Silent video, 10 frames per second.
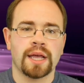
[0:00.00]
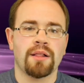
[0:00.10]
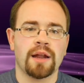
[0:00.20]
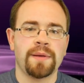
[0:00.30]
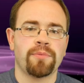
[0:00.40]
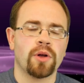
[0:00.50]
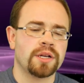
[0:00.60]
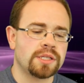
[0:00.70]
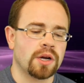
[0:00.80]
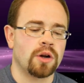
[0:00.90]
And a lot of people are
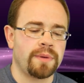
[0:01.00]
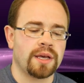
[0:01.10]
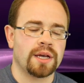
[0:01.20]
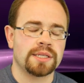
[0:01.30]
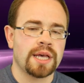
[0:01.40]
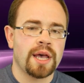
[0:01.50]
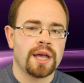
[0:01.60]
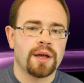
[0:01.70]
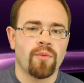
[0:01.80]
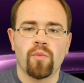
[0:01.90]
concerned because
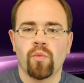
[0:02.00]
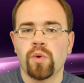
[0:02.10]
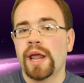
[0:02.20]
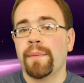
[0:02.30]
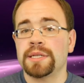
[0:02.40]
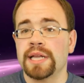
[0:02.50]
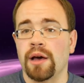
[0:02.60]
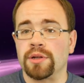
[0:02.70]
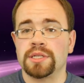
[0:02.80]
what happens now?